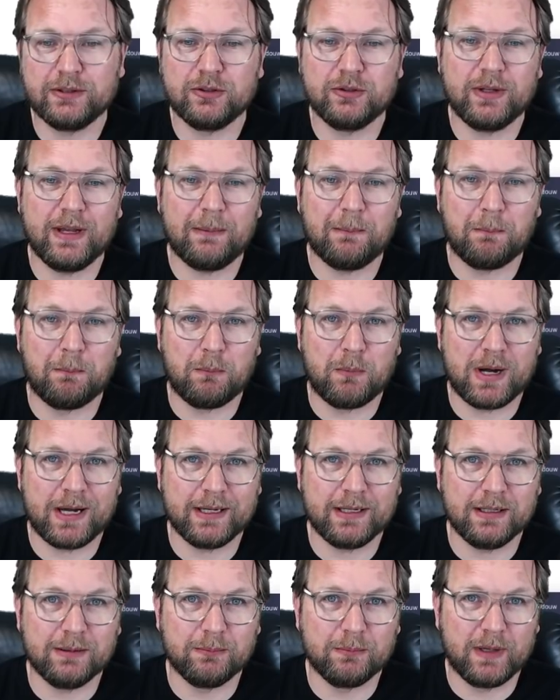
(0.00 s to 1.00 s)
to get
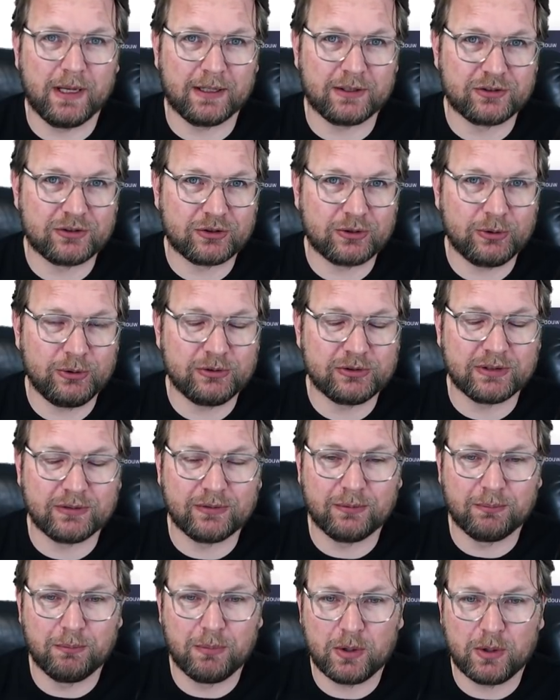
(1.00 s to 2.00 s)
my
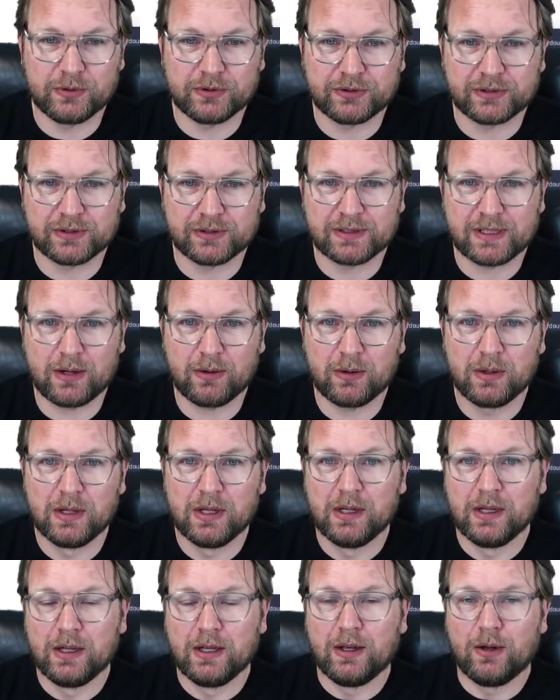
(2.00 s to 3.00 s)
exclusive bonuses. Now,
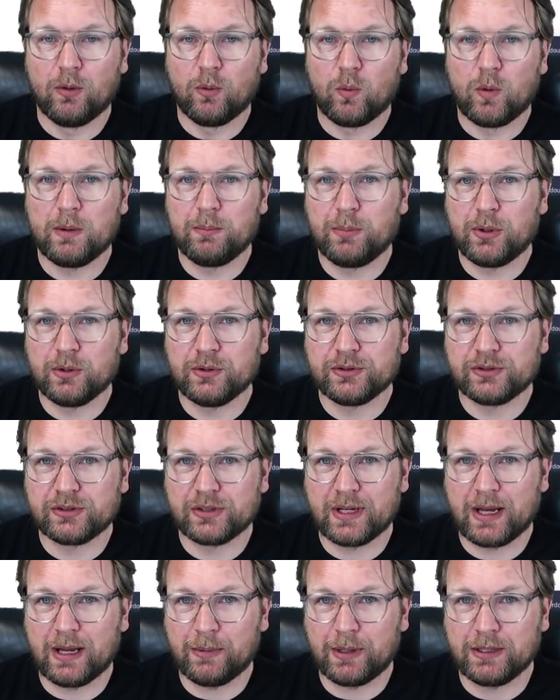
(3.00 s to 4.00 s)
what bonus
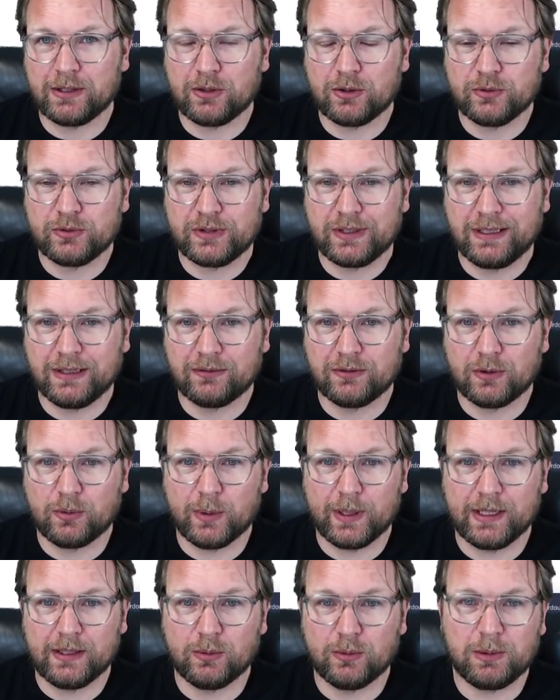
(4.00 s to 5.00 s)
am I going to give
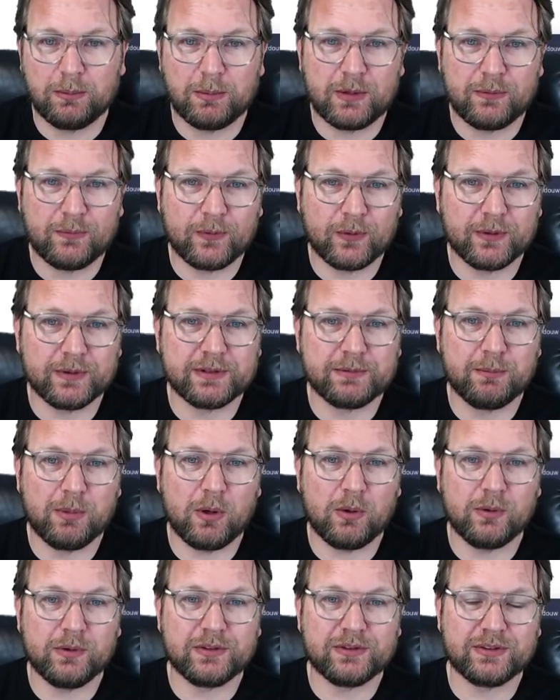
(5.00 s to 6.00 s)
away? Well, my first
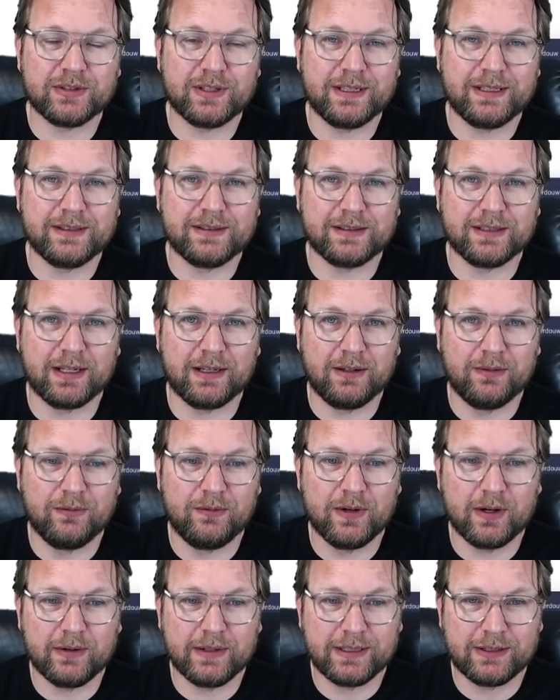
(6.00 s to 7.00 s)
bonus is a
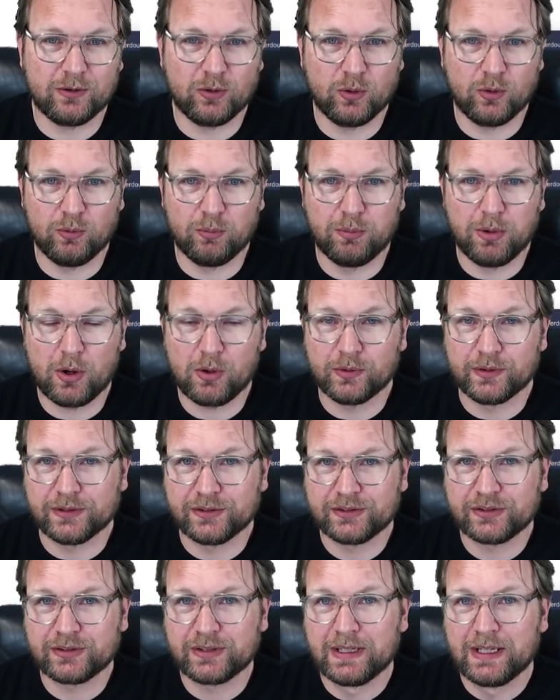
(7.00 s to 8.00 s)
very cool
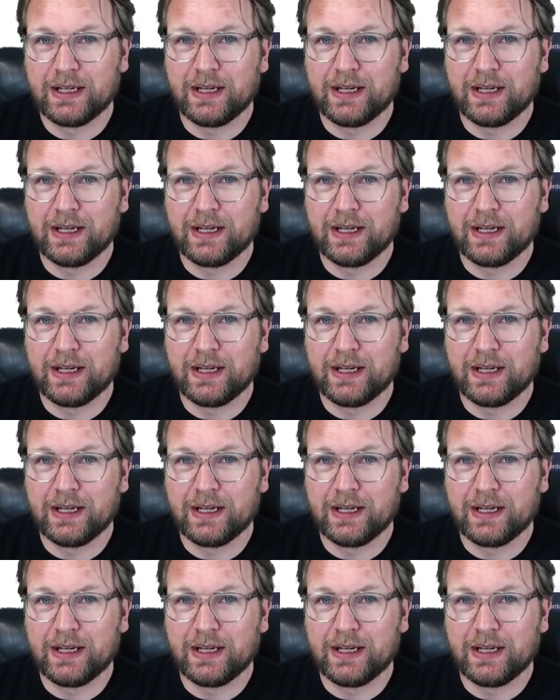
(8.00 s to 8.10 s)
bonus,